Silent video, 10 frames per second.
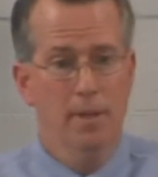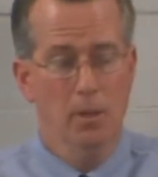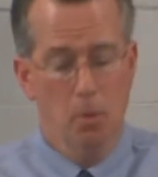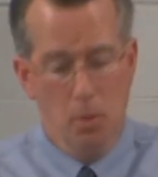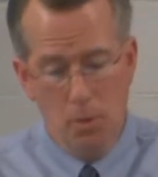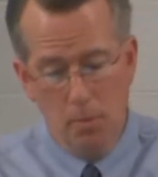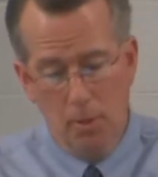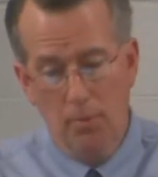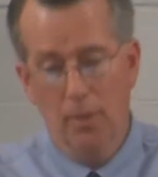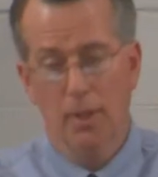They won't do it
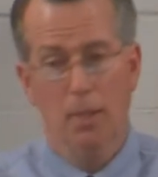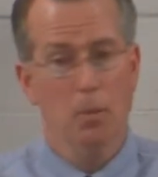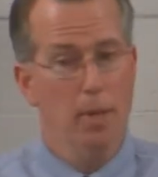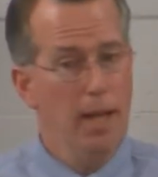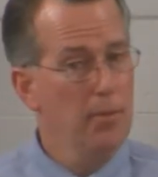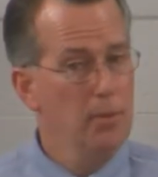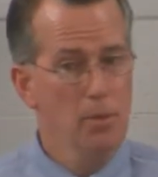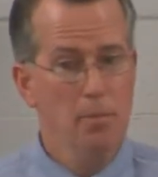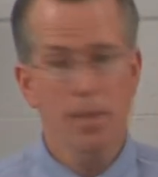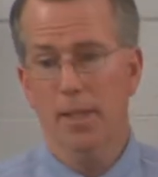perfectly, but we have to
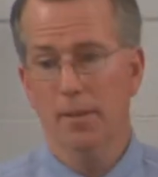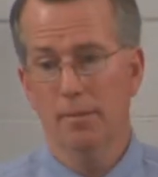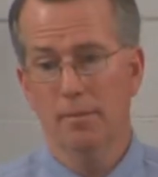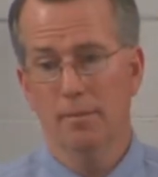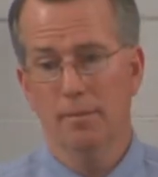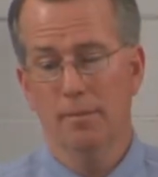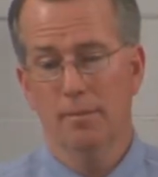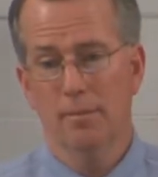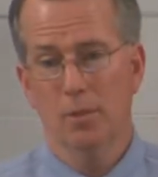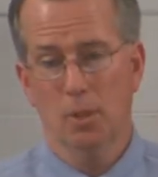admit
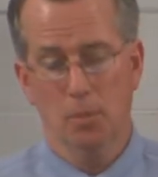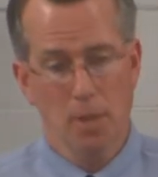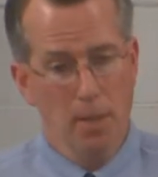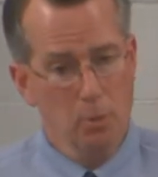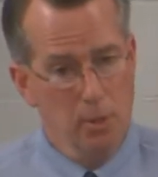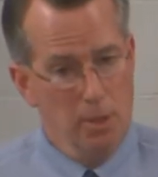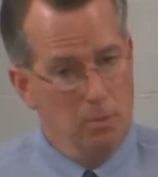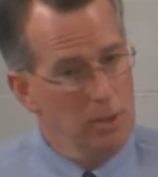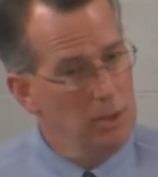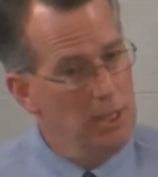sometimes we,
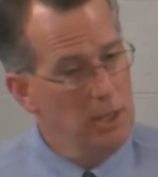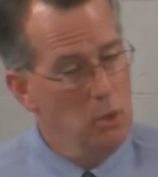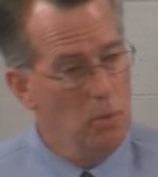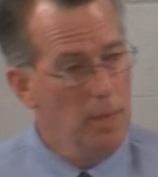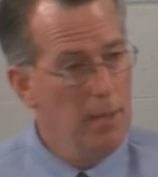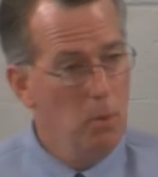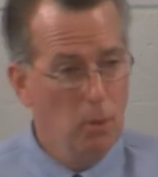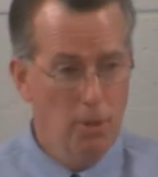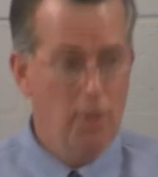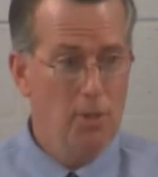we seek to obey
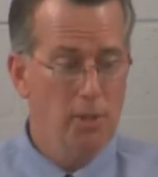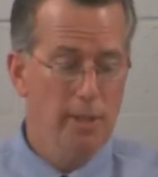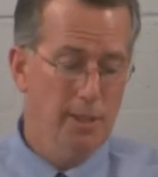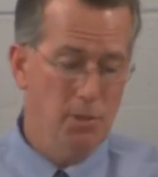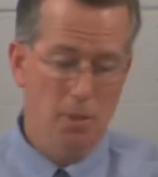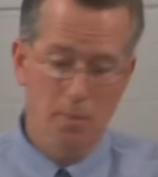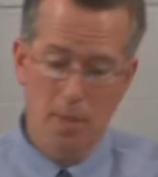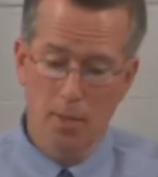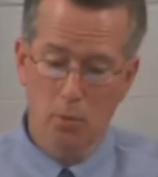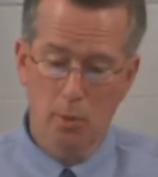more earnestly and
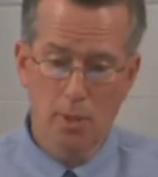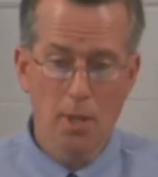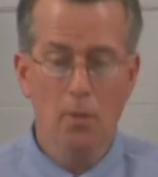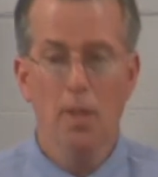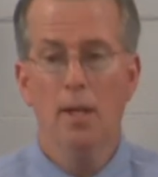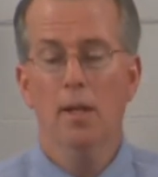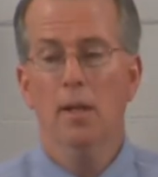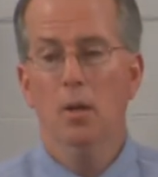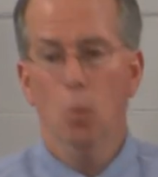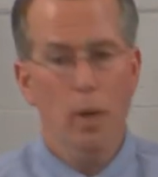sometimes we don't.
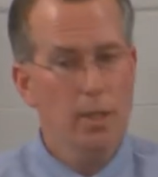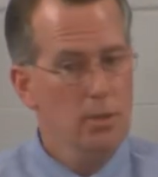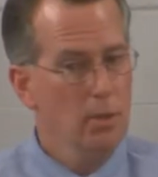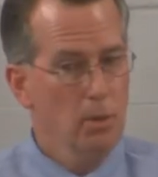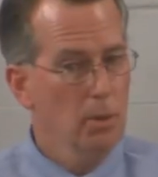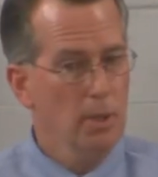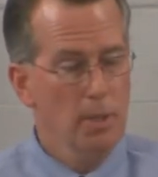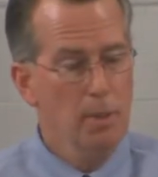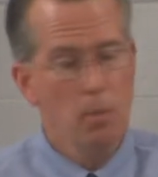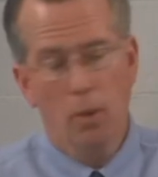When is the Lord going
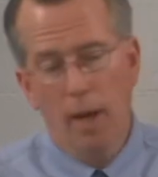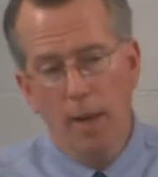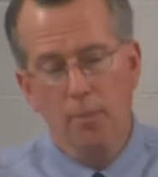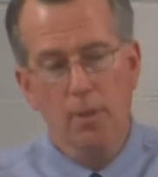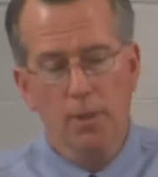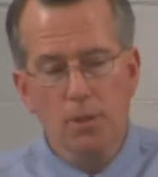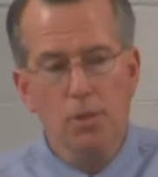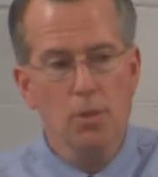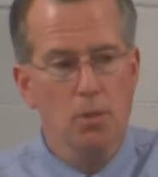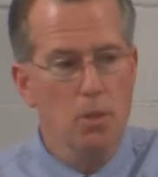to be more apt to
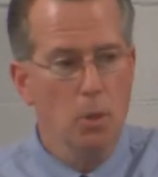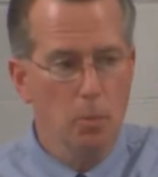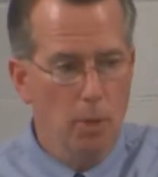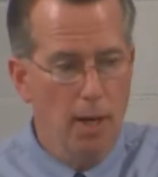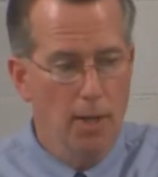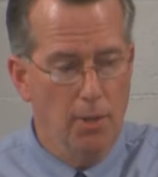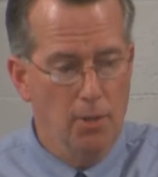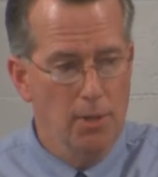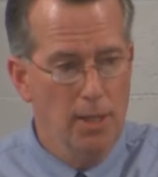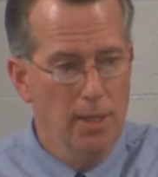listen to your prayers?